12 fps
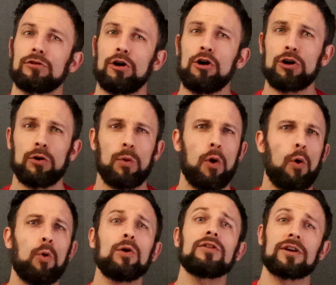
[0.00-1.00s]
logo
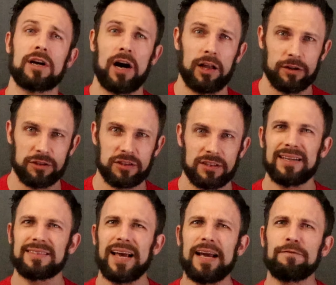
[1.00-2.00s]
or their colors.
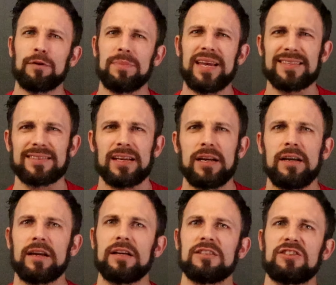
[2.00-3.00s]
Aside from this,
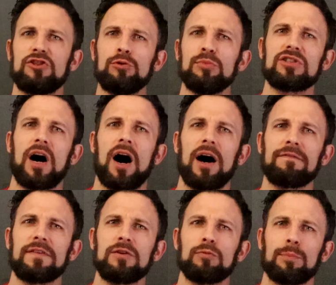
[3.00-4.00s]
consumers
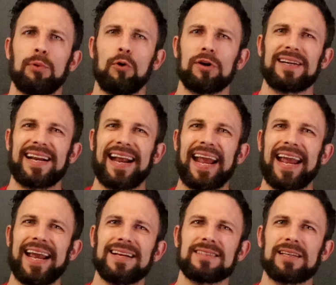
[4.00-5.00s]
often reported
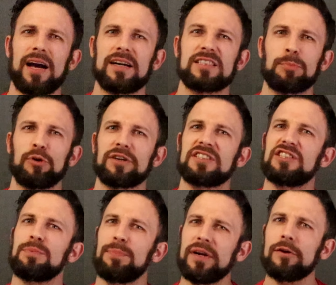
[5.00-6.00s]
enhanced customer
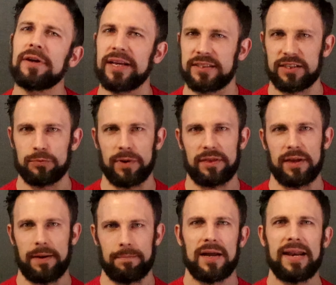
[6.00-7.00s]
experiences with
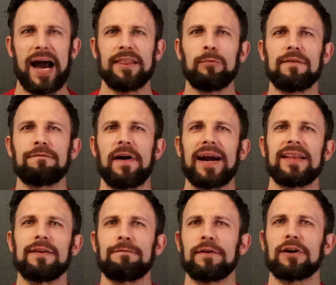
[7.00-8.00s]
them. Now that we
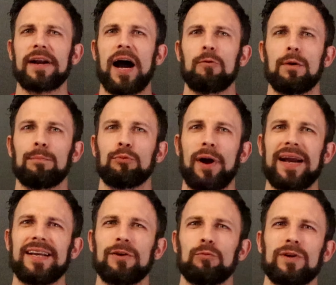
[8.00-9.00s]
finally figured out what
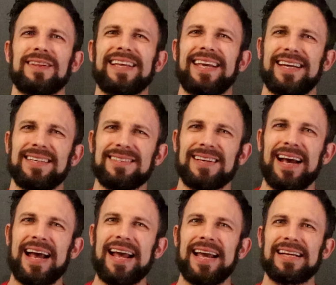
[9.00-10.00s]
branding really is,
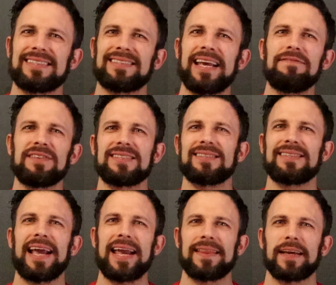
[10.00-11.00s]
it's safe to
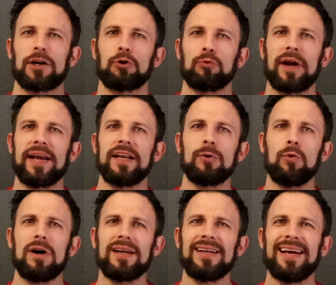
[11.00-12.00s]
say that creating
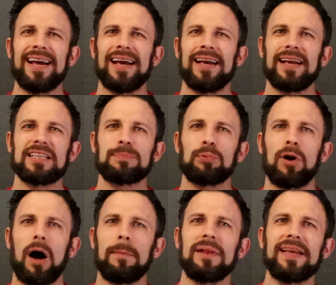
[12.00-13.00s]
one is
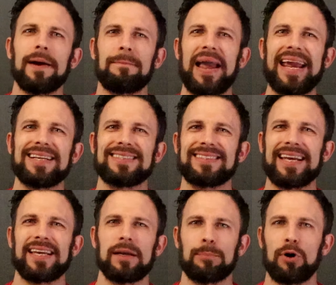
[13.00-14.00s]
probably a
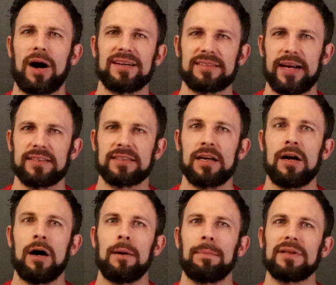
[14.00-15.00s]
painstaking process,
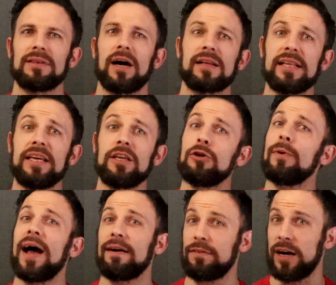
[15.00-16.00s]
but luckily you
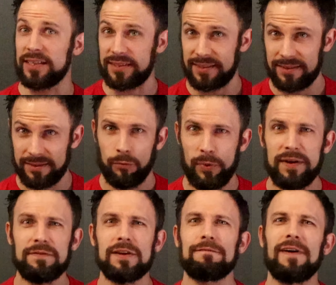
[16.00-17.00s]
have us.
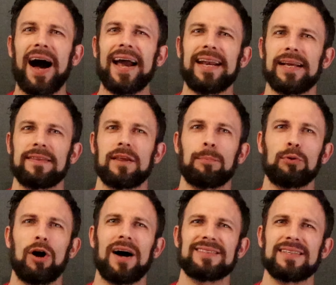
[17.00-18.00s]
We've divided the
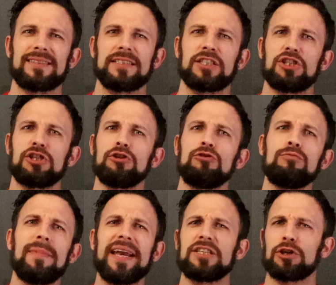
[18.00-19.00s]
process into
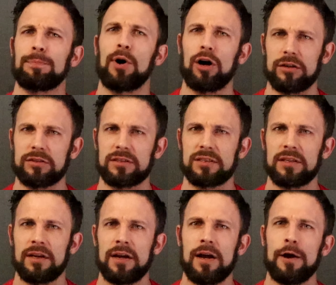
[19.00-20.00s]
two major
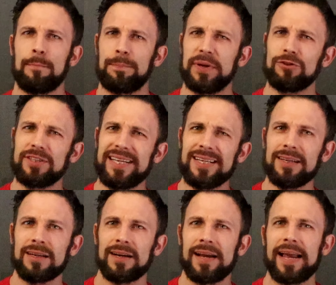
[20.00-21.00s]
parts,
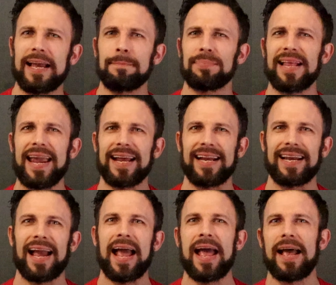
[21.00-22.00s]
building and
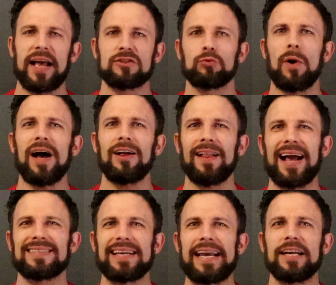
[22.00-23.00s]
planning, as well
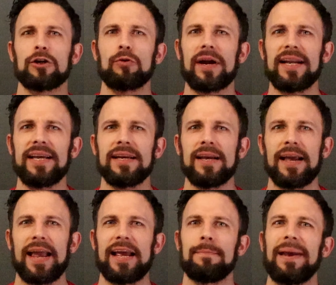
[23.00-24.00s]
as integrating and